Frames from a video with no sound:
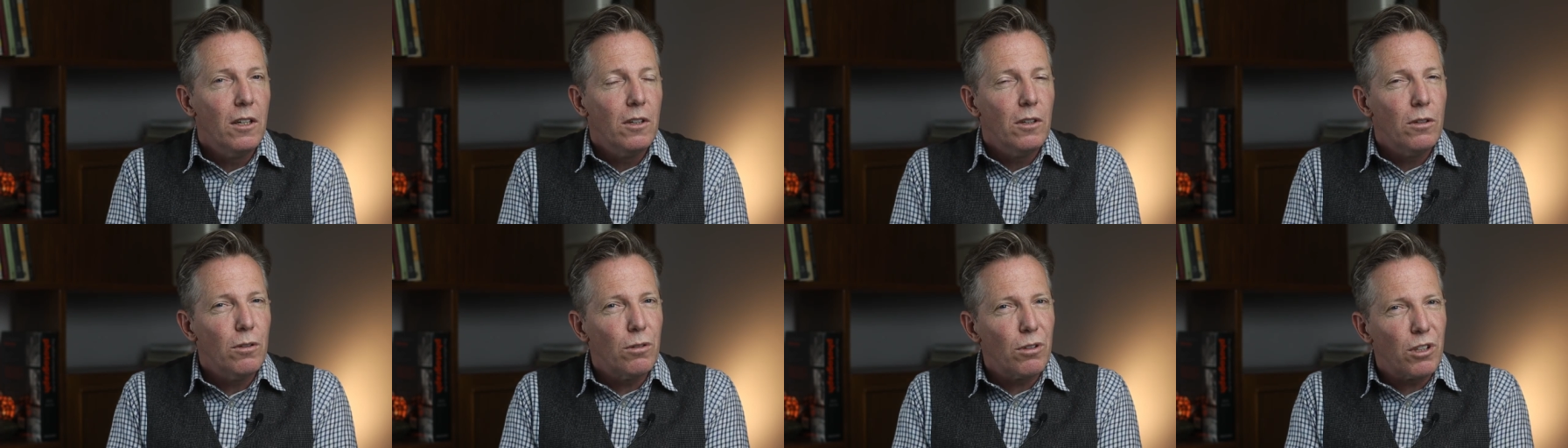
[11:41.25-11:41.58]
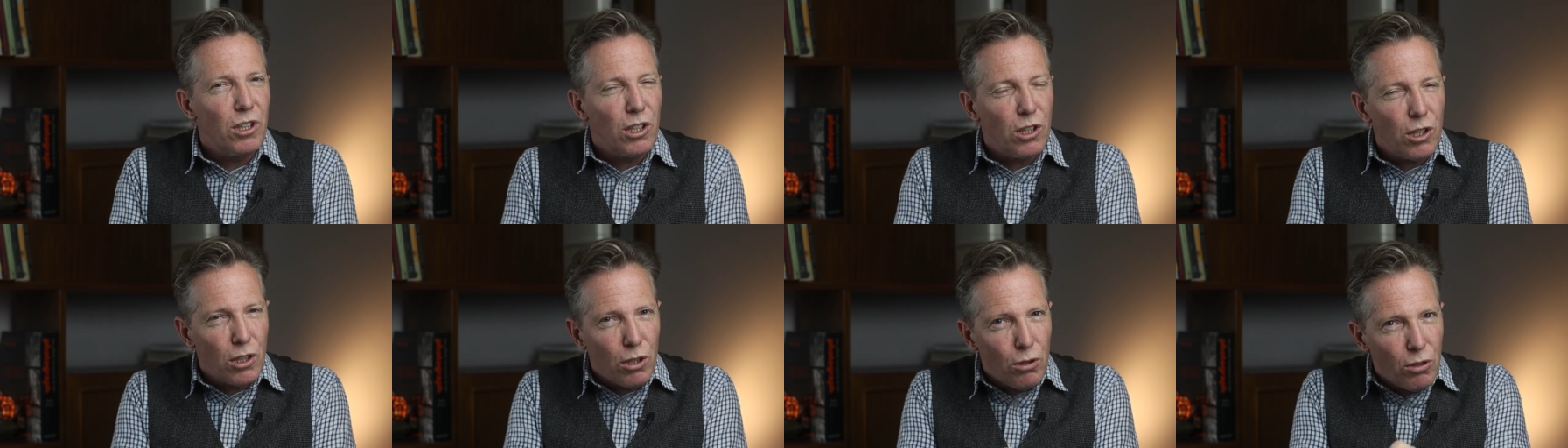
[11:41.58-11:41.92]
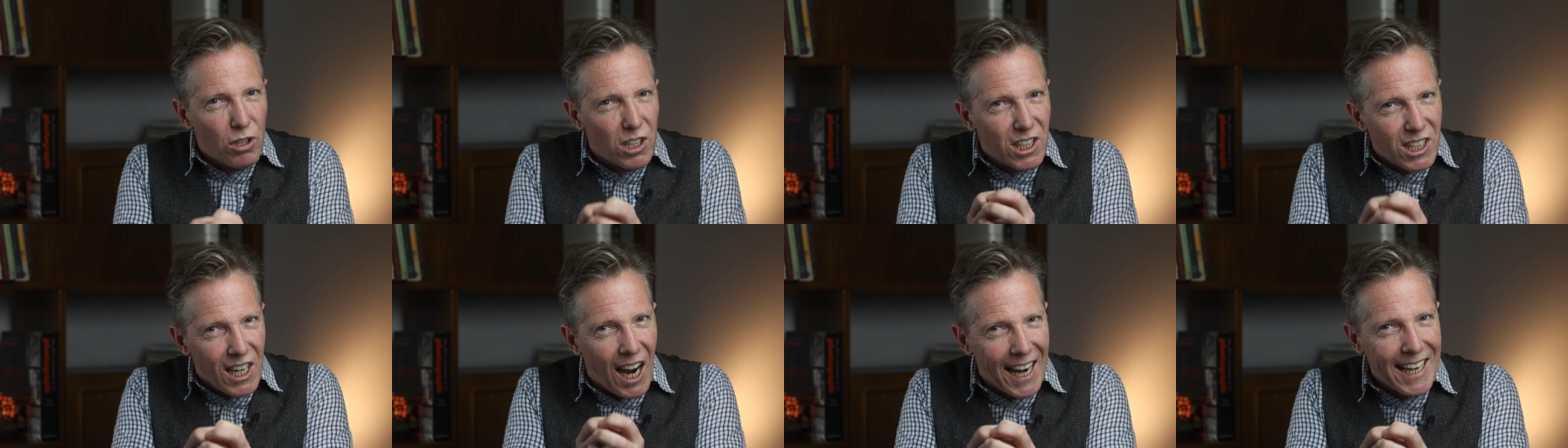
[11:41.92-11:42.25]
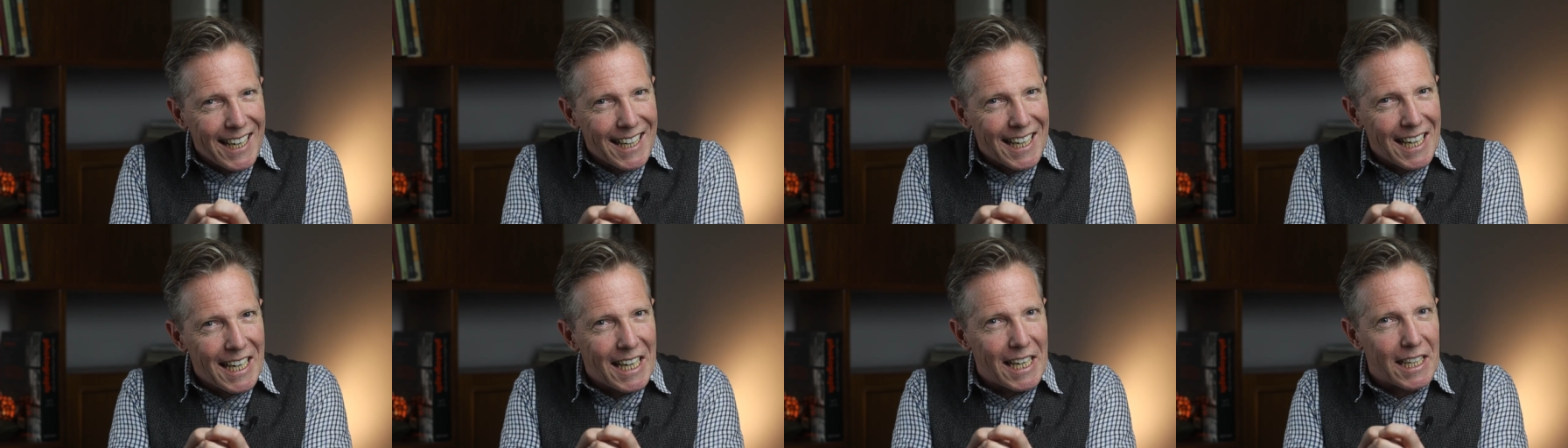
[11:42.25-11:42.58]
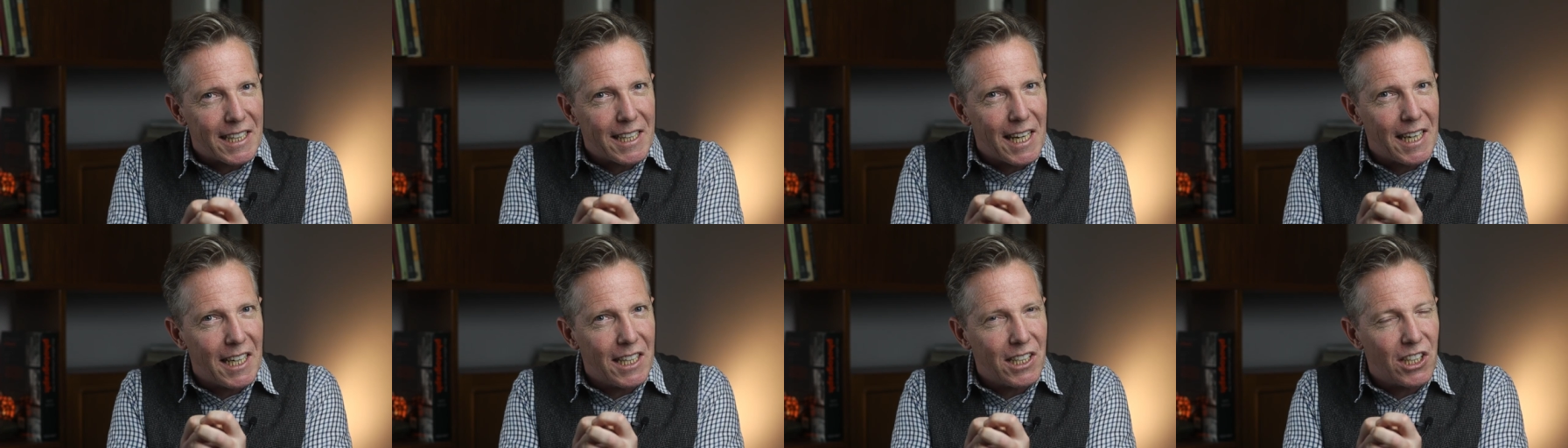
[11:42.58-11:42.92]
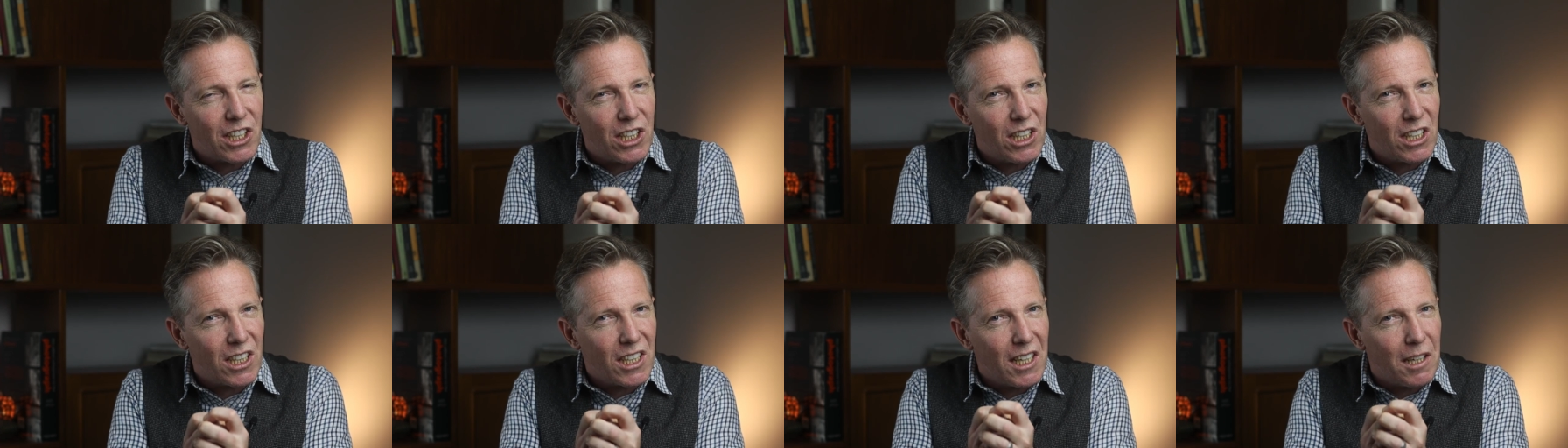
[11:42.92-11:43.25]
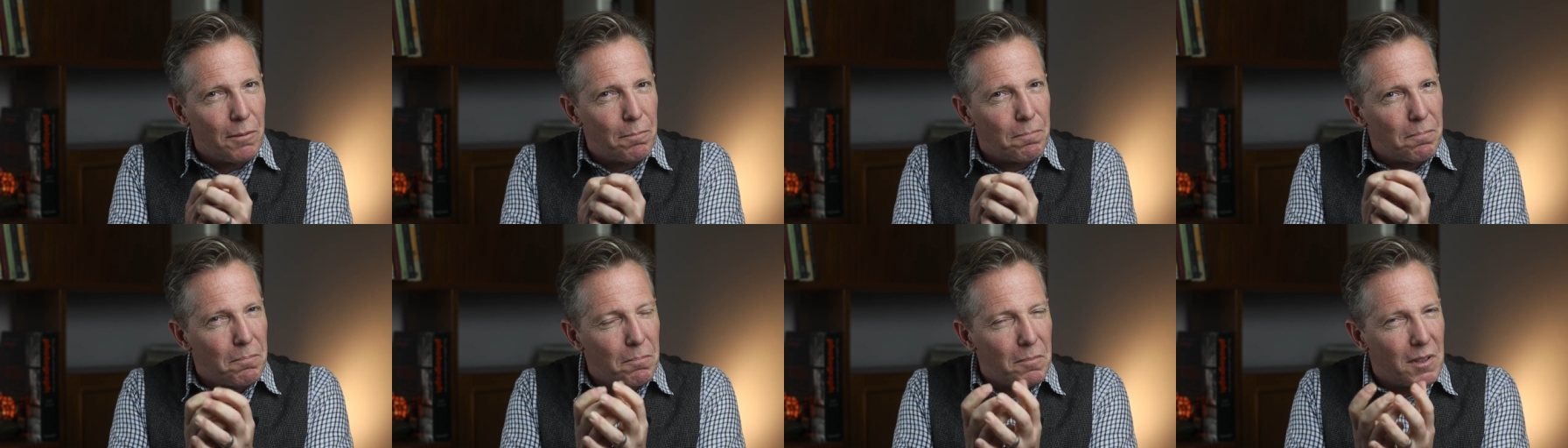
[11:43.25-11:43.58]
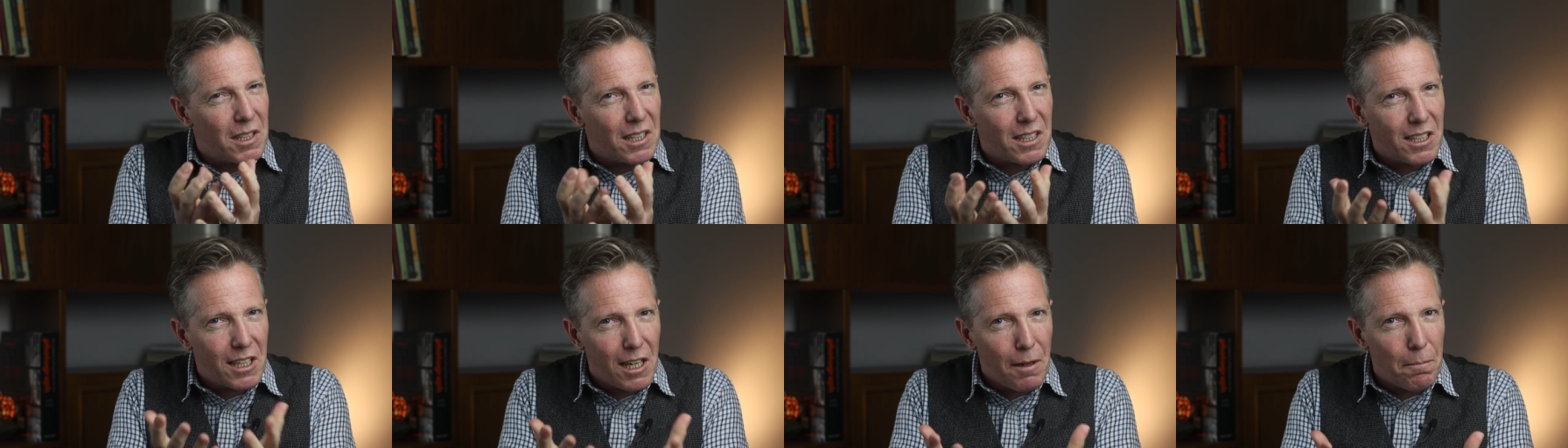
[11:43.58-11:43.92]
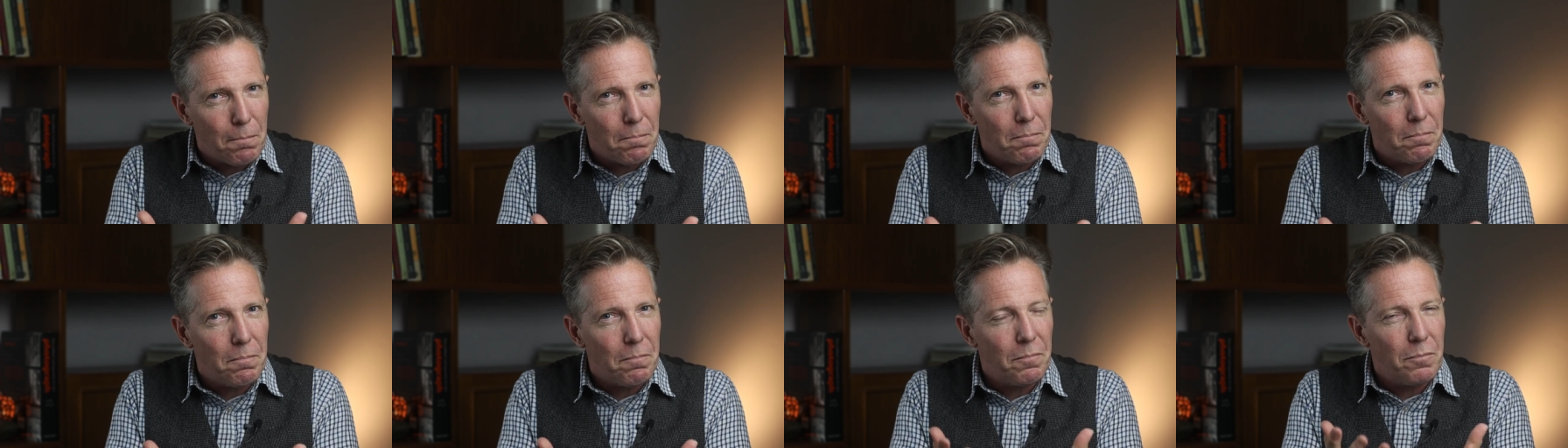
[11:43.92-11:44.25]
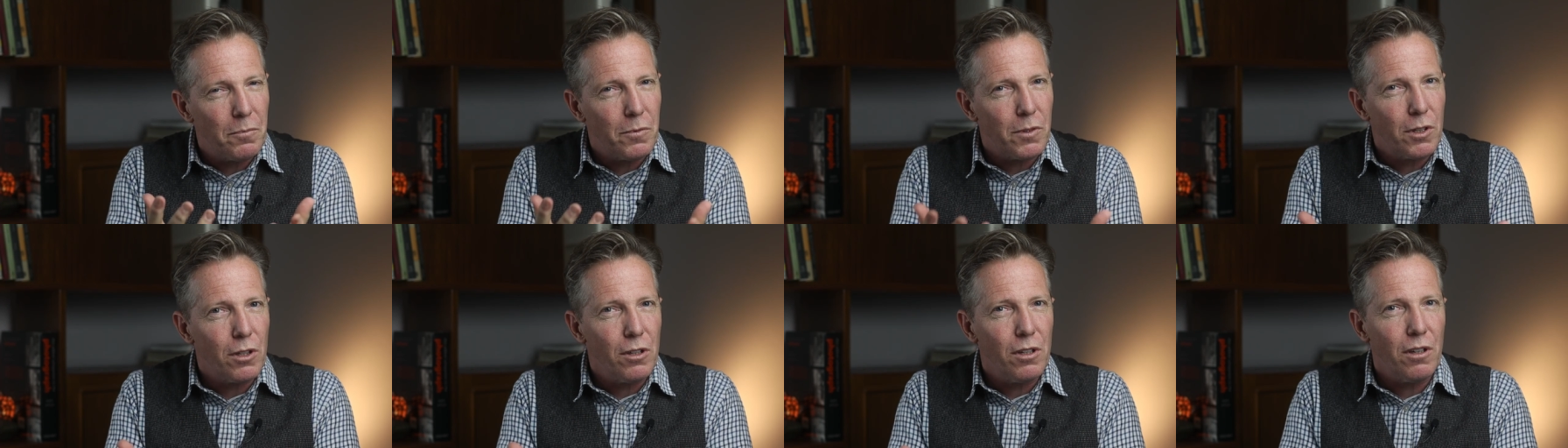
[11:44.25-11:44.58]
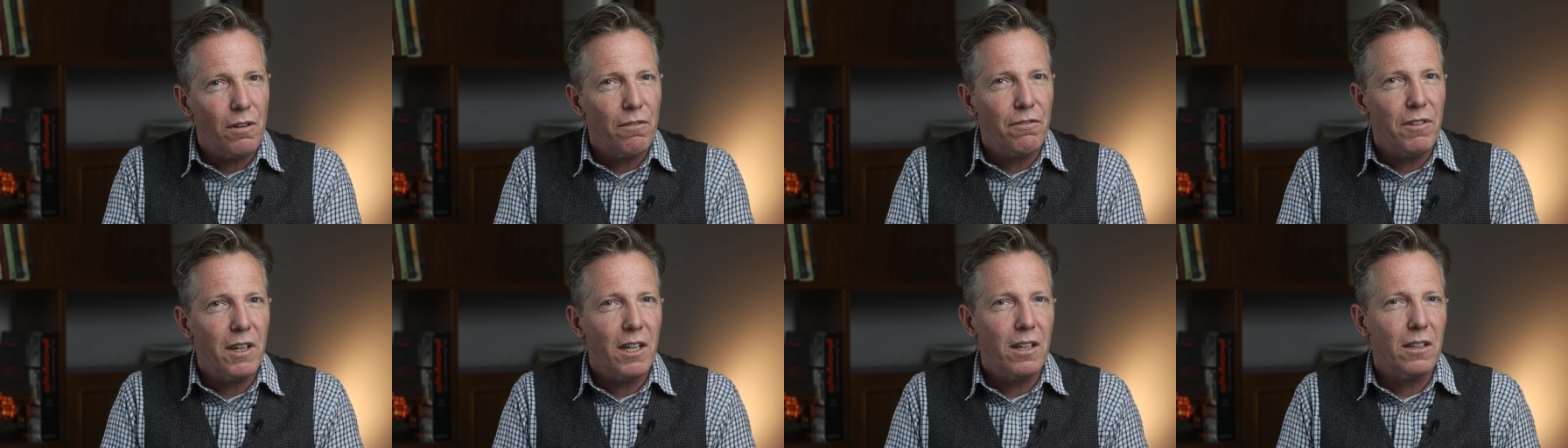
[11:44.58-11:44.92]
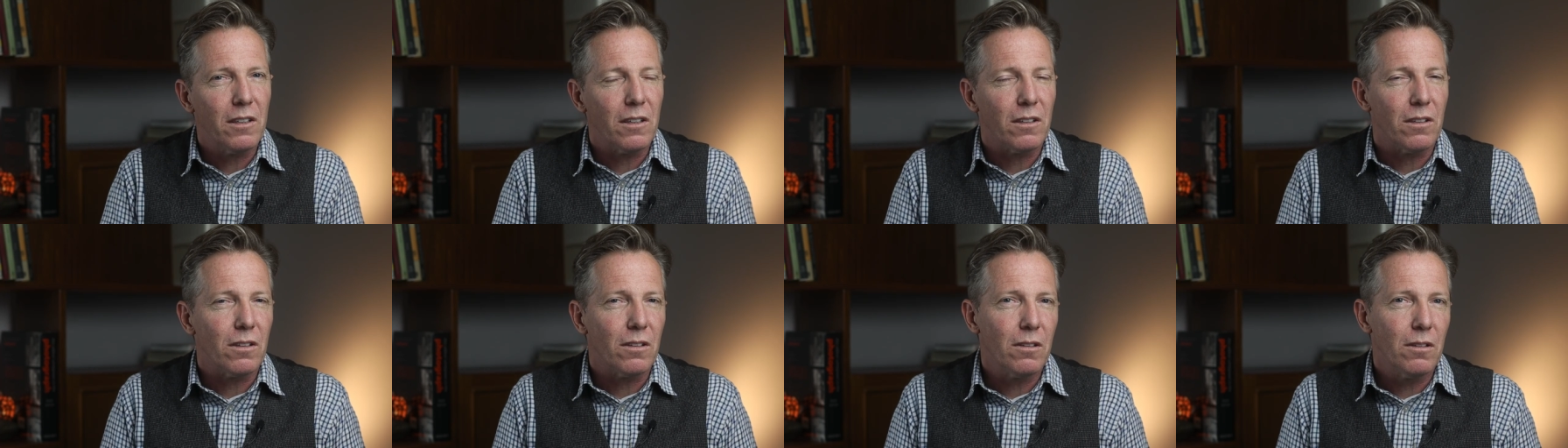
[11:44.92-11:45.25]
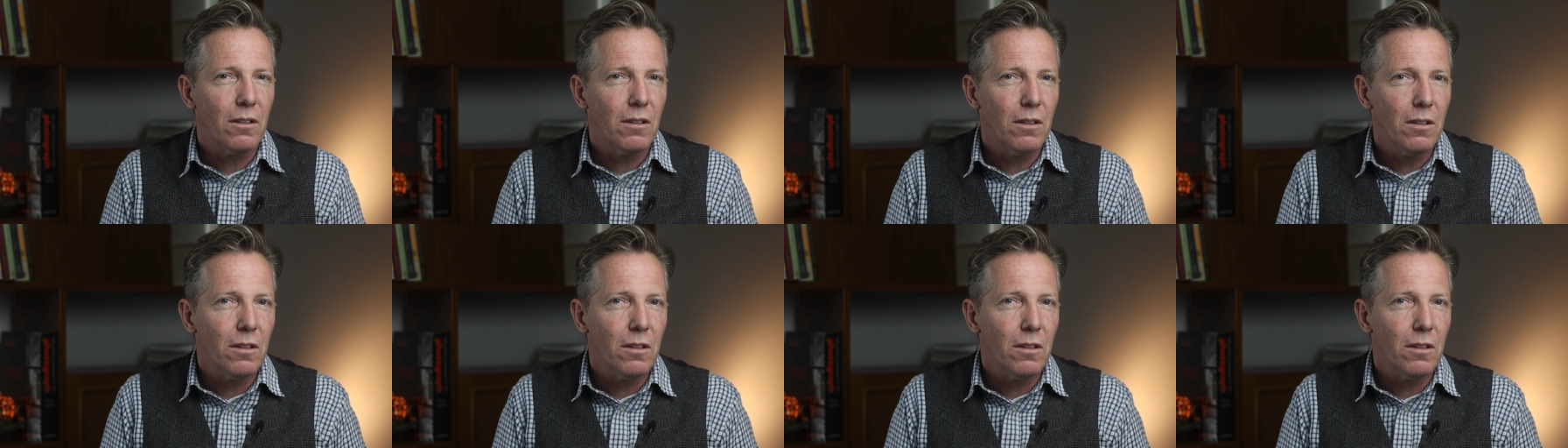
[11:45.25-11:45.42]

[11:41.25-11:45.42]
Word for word: or too tightly, then it's just going to slip through your fingers.